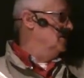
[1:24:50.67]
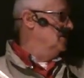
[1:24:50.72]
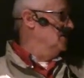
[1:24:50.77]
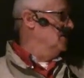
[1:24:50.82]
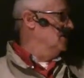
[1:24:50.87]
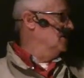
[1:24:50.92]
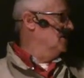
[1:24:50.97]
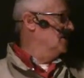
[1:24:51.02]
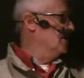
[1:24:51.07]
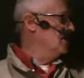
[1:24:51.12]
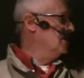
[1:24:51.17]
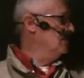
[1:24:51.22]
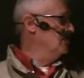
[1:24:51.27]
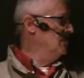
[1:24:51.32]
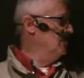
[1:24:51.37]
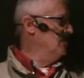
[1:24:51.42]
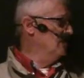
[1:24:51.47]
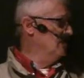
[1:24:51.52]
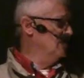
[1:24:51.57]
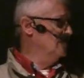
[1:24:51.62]
you know, I can
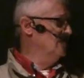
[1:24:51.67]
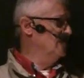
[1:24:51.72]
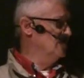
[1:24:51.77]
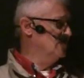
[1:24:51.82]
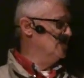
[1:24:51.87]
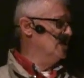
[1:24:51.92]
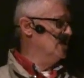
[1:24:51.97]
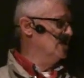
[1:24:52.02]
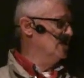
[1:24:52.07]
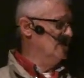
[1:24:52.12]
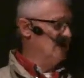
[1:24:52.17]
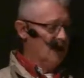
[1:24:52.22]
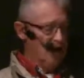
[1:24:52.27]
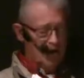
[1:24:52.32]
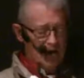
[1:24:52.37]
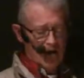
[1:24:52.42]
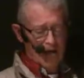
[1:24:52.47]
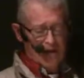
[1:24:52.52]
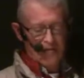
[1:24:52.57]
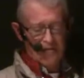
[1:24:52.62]
be a little bit proud of, and
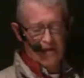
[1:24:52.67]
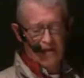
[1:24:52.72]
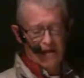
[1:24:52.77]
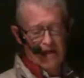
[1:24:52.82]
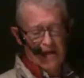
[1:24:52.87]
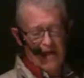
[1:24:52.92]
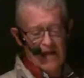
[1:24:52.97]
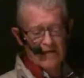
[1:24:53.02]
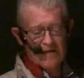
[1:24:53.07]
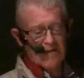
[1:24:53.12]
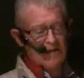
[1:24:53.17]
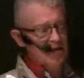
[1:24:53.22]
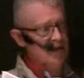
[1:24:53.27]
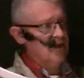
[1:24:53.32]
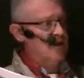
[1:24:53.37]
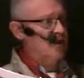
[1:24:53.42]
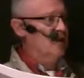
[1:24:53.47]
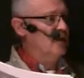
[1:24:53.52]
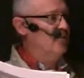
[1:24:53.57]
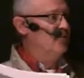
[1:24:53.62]
I, I think it has a,
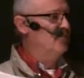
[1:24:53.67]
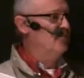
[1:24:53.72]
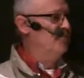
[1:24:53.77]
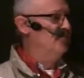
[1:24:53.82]
an